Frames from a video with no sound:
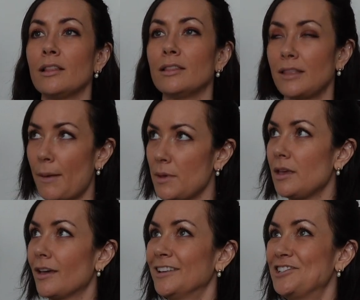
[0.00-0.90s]
Let
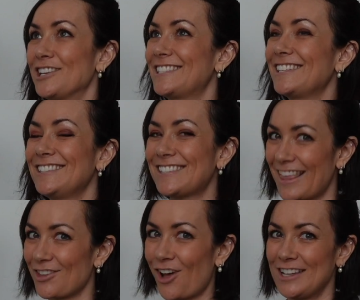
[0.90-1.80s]
me just
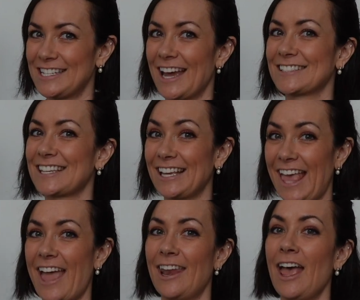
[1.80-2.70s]
set the context
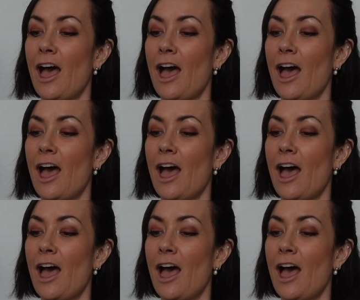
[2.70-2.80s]
again.